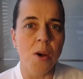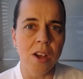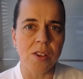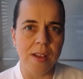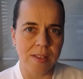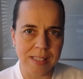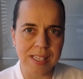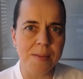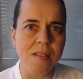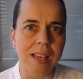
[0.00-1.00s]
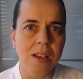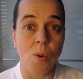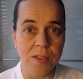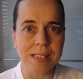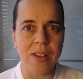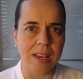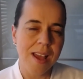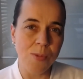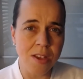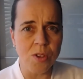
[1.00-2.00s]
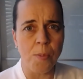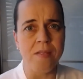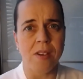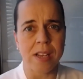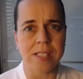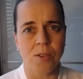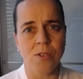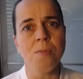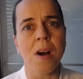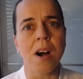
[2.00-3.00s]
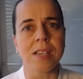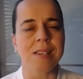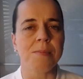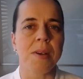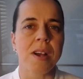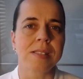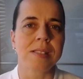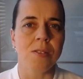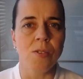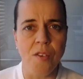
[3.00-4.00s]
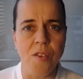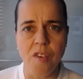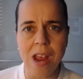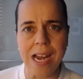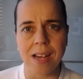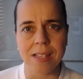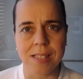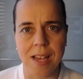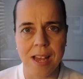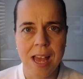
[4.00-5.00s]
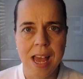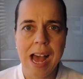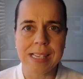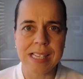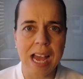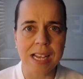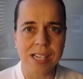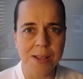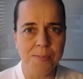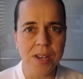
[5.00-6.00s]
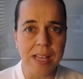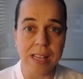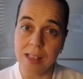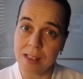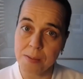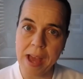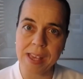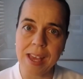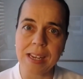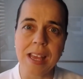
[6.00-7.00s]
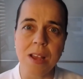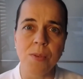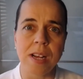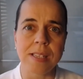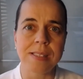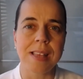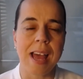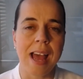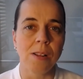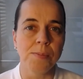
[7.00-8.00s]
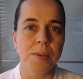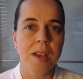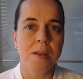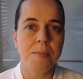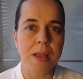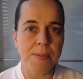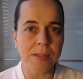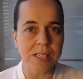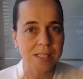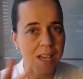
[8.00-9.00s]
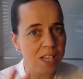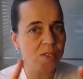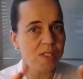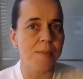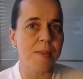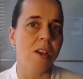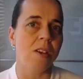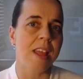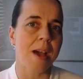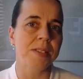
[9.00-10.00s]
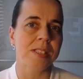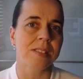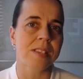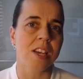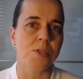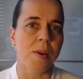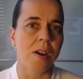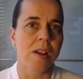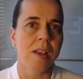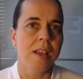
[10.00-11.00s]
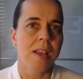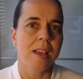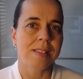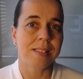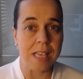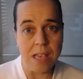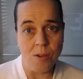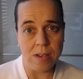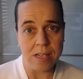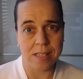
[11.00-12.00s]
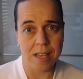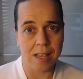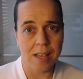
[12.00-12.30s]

and whether you or your copywriter or your marketing person or your freelancer has actually put in the back-end keywords that help people that search for something on the Amazon search bar see your listing.